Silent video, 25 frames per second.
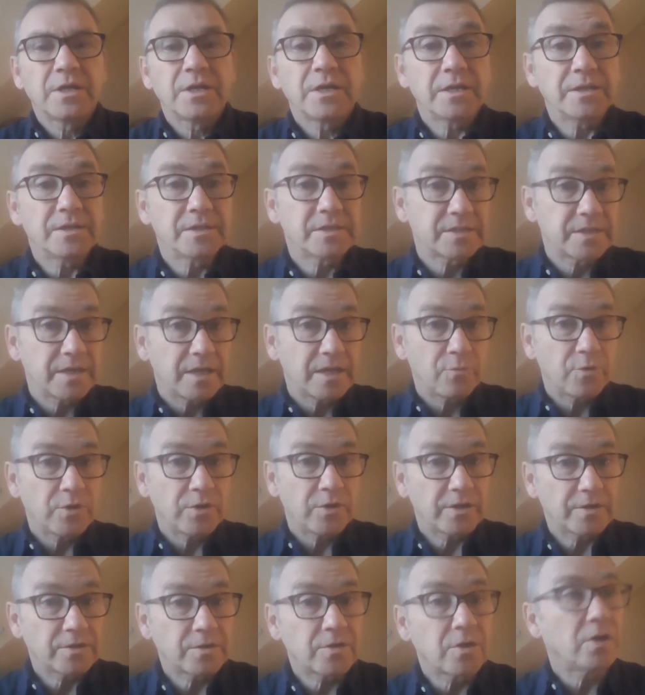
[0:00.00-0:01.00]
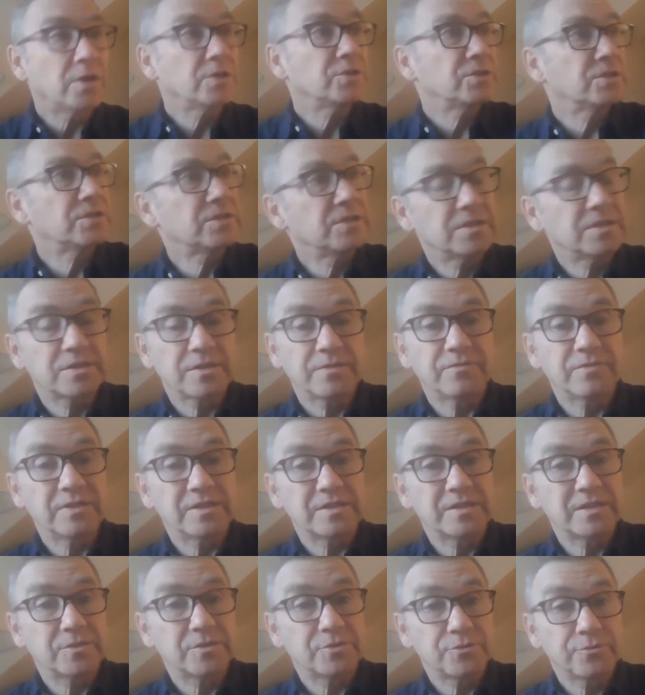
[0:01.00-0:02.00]
in the same way that consciousness of the
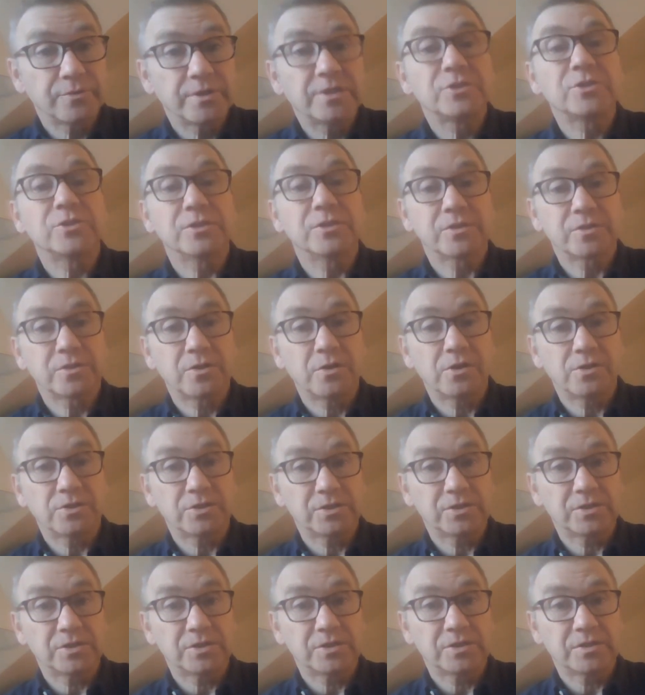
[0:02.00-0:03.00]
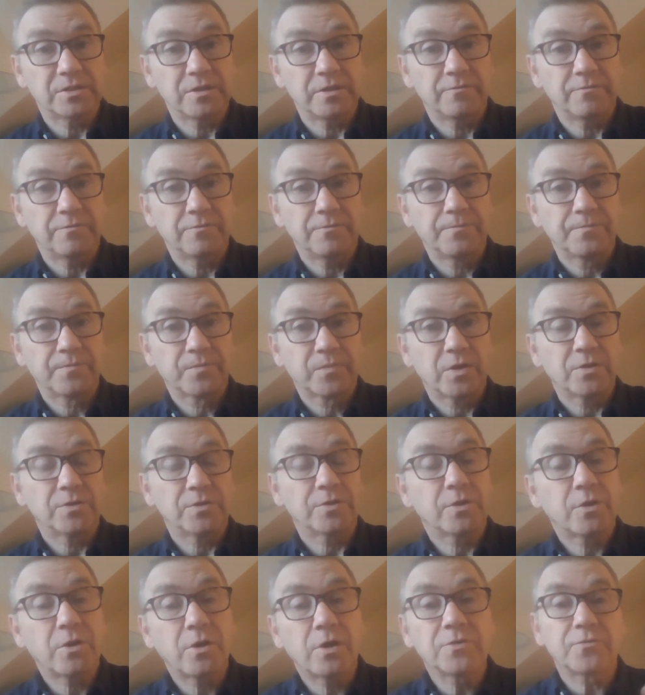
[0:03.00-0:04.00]
situation is consciousness of. On
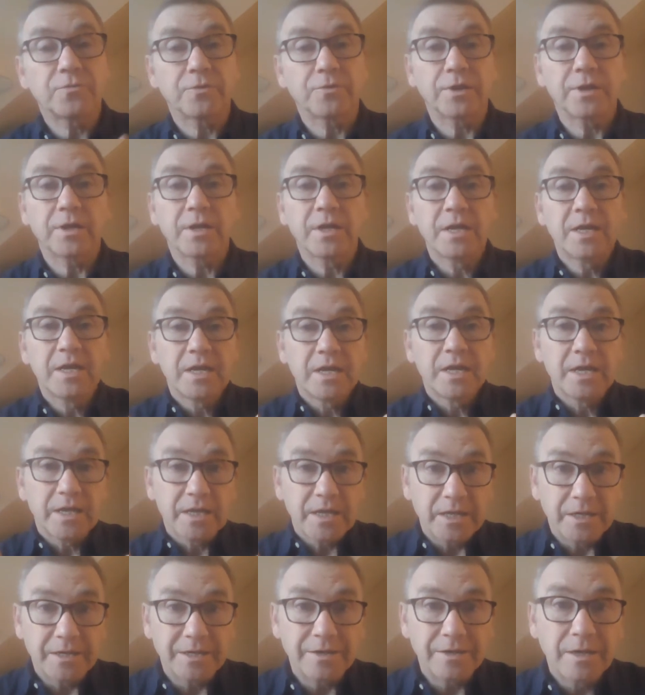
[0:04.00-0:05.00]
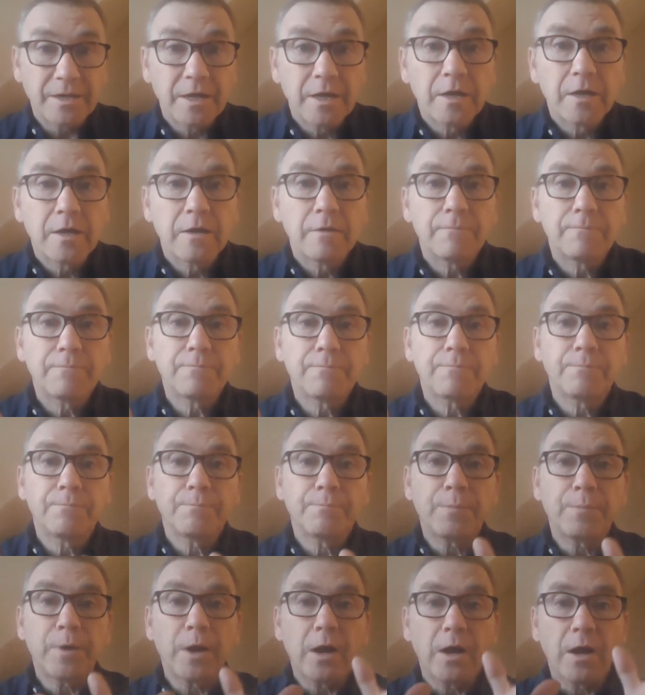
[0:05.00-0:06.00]
the contrary, in
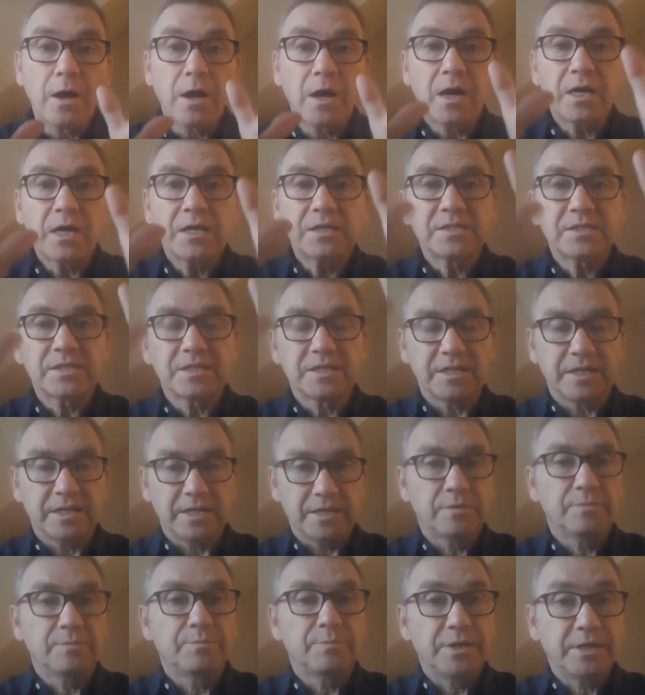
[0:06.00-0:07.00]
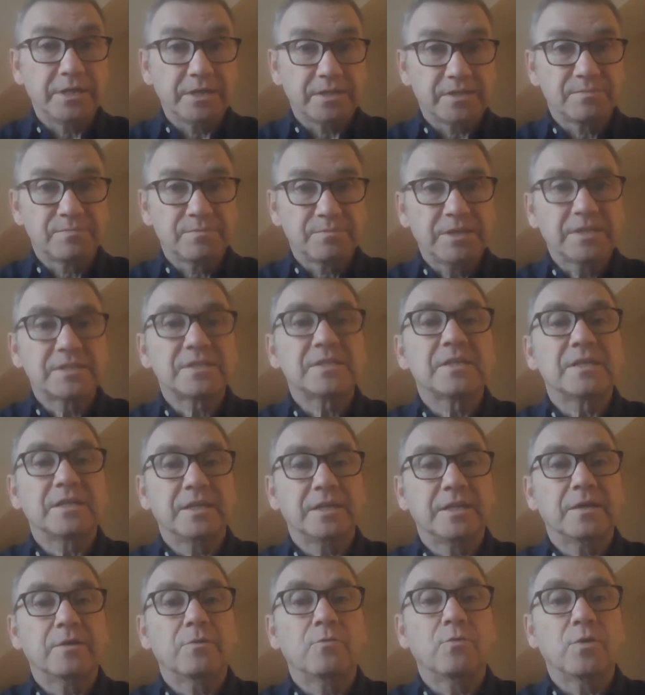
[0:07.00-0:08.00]
positing, being
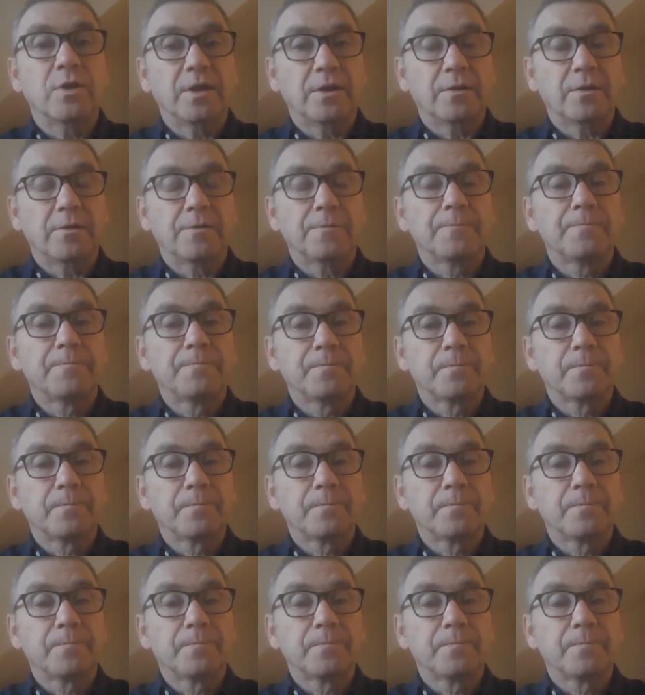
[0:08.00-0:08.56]
explicitly aware